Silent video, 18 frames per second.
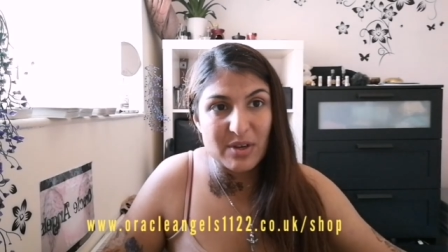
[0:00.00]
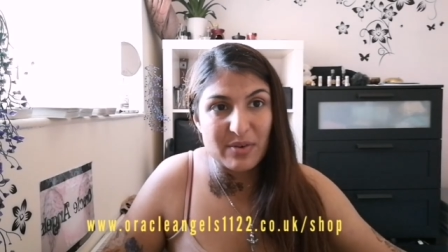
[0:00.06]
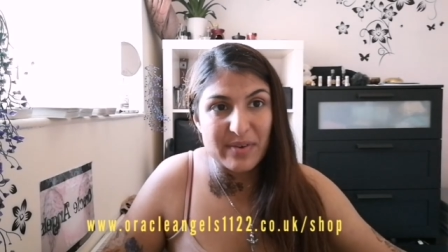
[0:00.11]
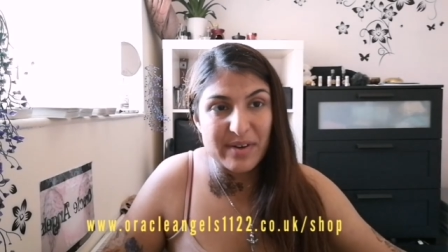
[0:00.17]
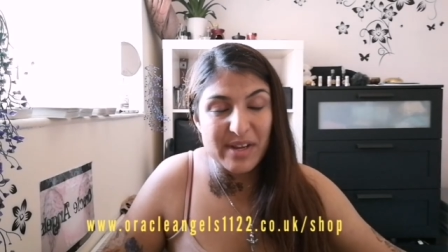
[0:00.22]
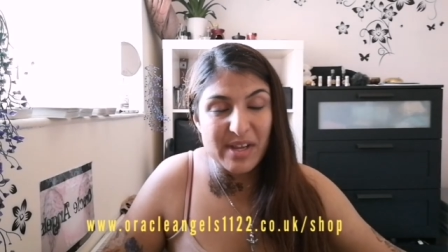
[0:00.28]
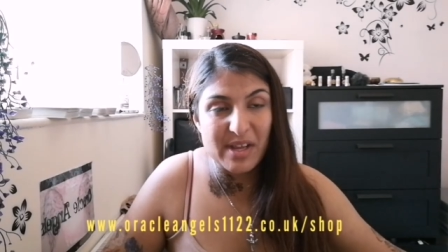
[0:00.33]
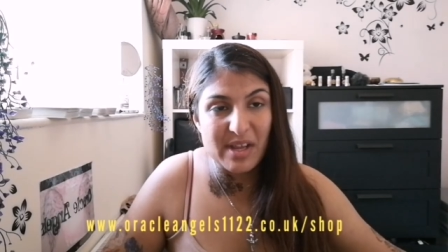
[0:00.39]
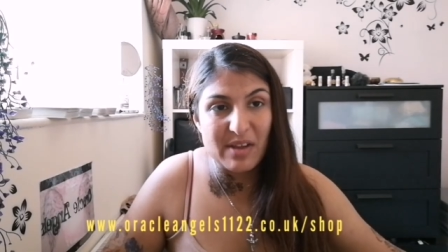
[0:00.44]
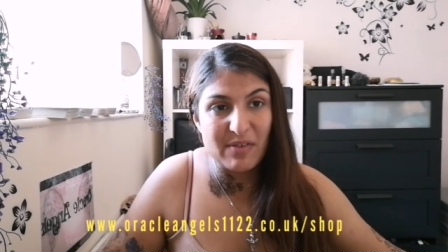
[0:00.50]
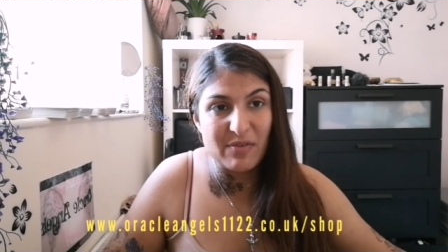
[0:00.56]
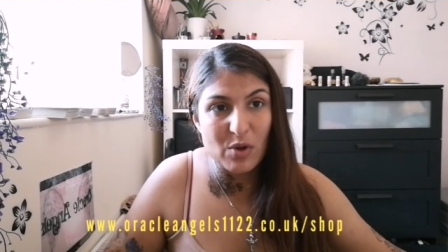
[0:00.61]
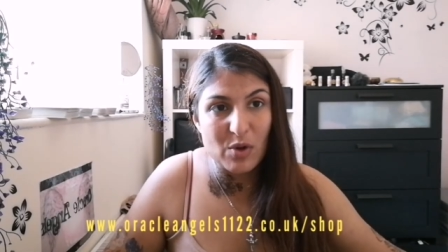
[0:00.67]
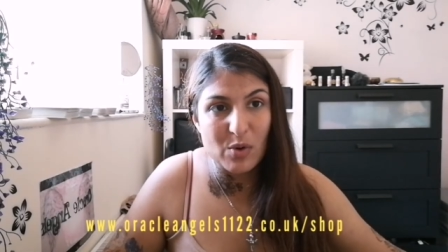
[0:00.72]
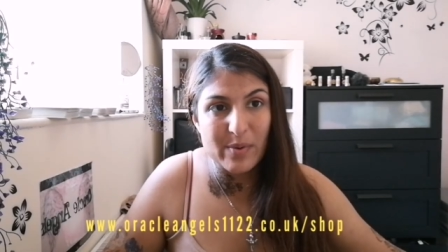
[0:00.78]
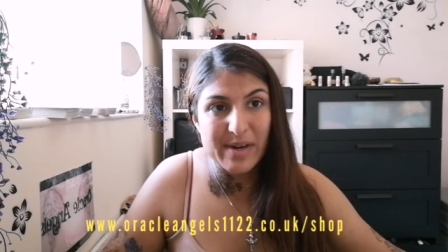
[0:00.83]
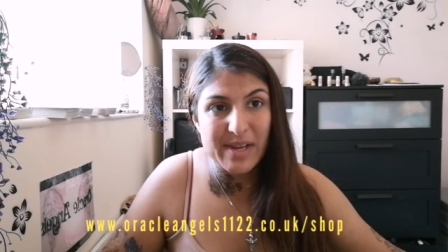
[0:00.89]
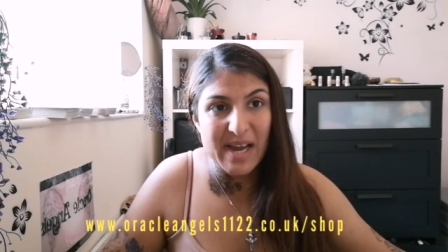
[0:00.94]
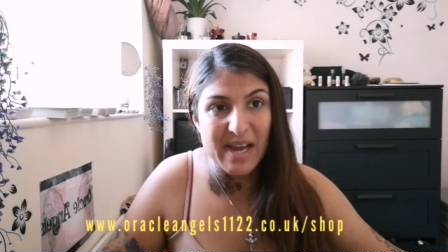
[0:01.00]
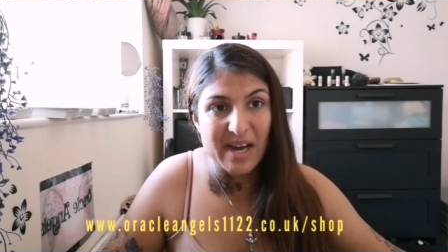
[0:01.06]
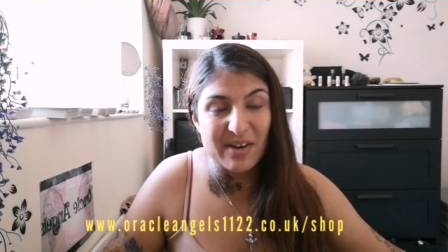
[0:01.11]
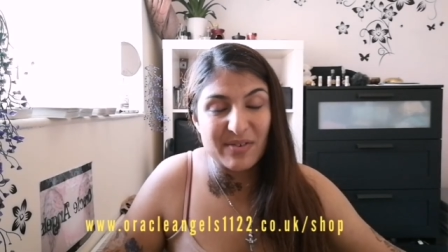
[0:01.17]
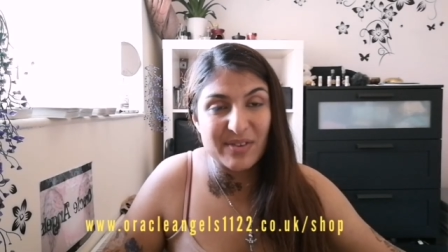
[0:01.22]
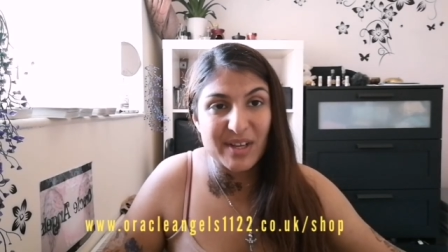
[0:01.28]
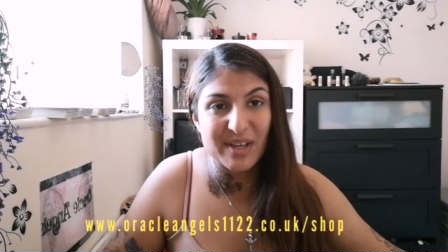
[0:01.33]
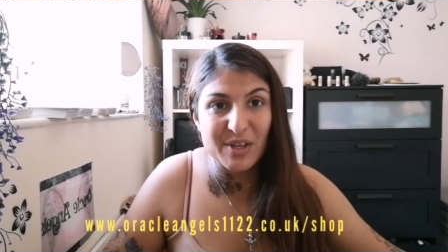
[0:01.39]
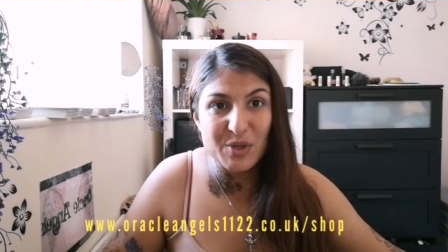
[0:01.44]
so already. If you already
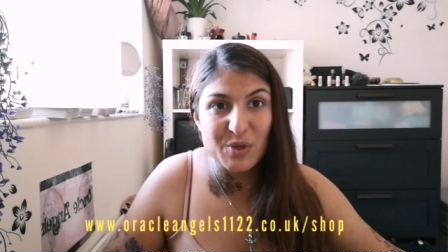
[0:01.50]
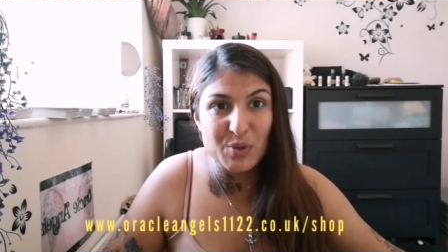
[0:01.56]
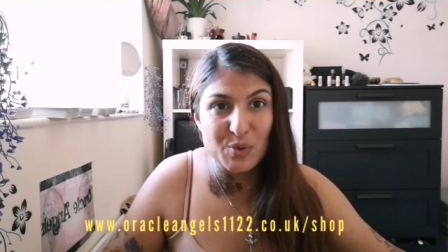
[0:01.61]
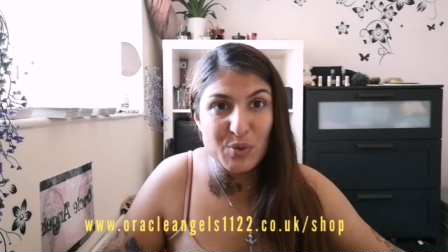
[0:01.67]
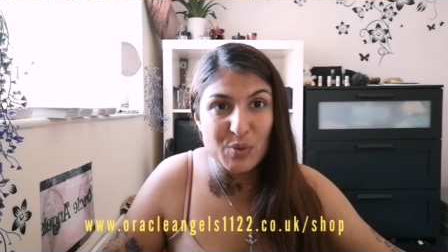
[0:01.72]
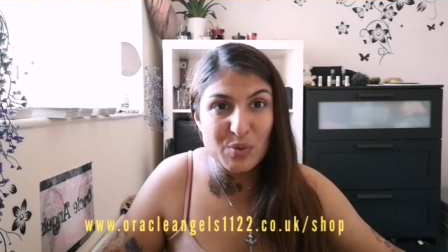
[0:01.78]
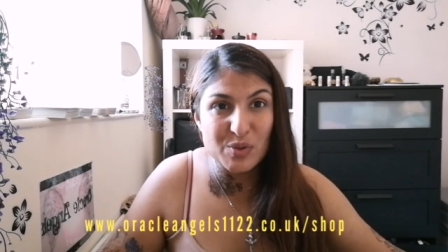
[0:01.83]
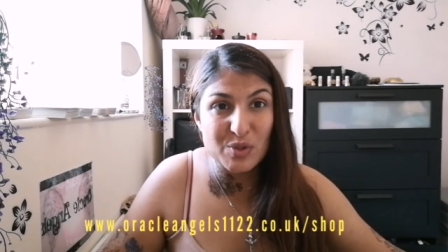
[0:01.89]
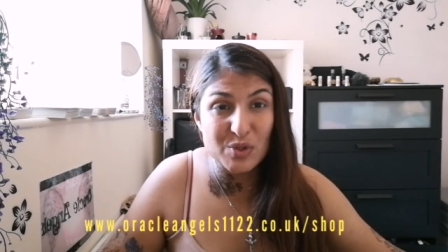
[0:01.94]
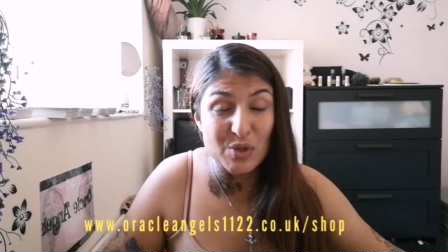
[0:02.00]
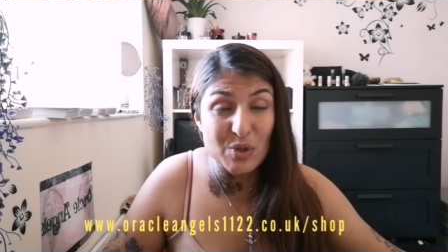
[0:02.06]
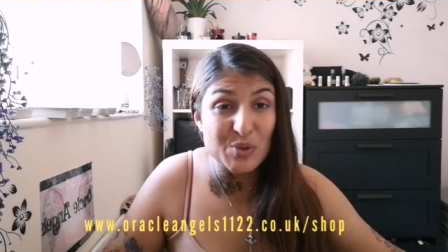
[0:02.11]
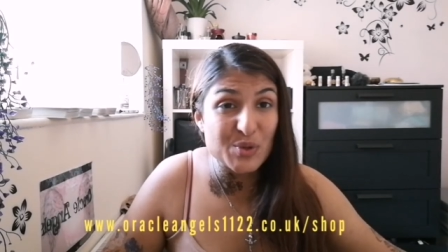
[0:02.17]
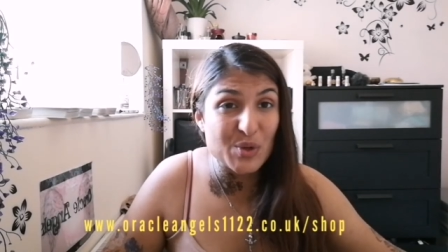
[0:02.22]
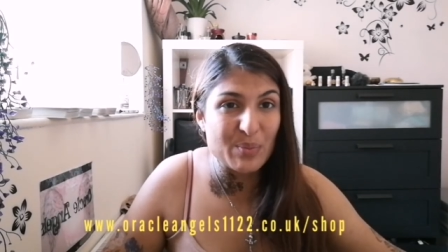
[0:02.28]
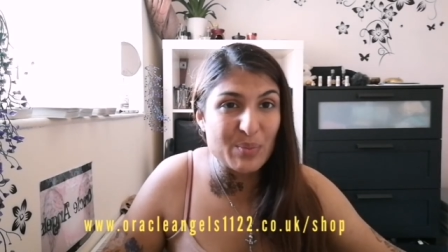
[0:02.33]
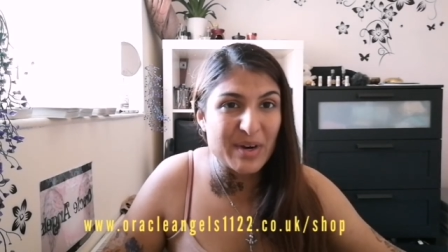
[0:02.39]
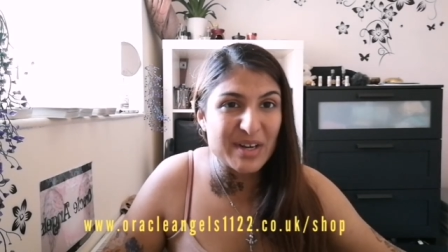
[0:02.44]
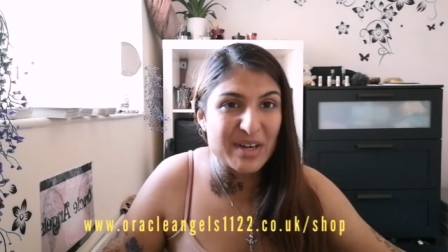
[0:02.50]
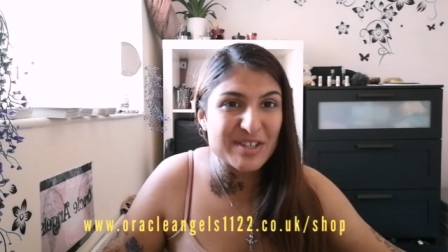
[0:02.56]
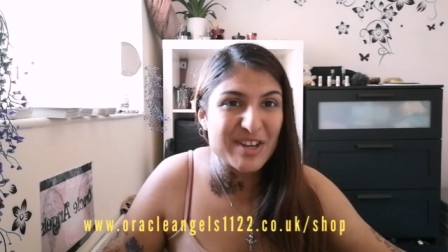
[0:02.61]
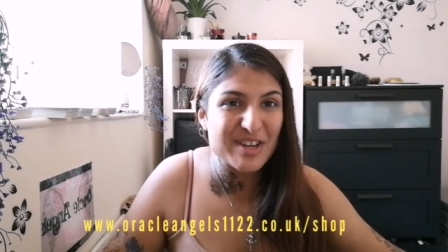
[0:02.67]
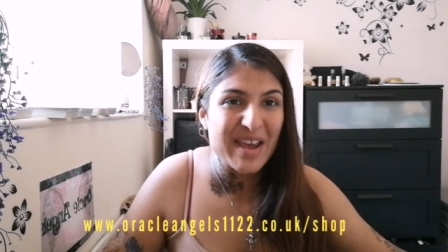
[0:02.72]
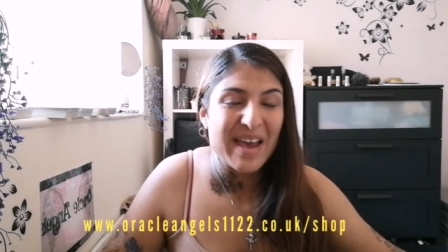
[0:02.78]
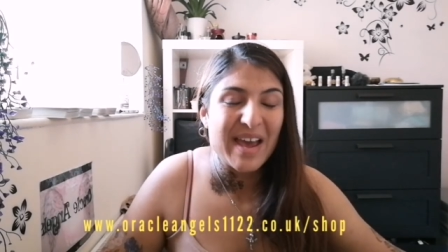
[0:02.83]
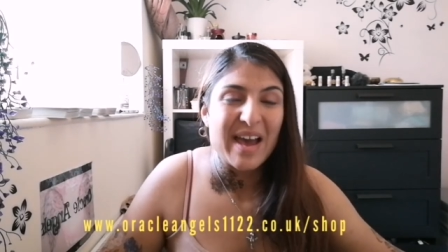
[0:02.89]
have, thank you so, so much.